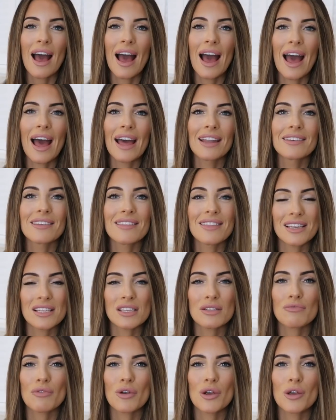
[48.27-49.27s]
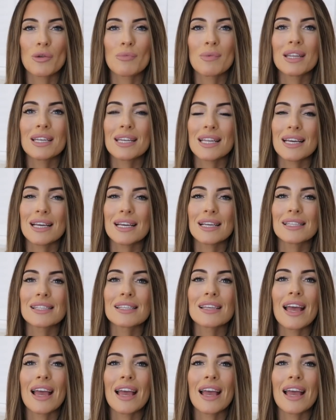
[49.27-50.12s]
and this room needs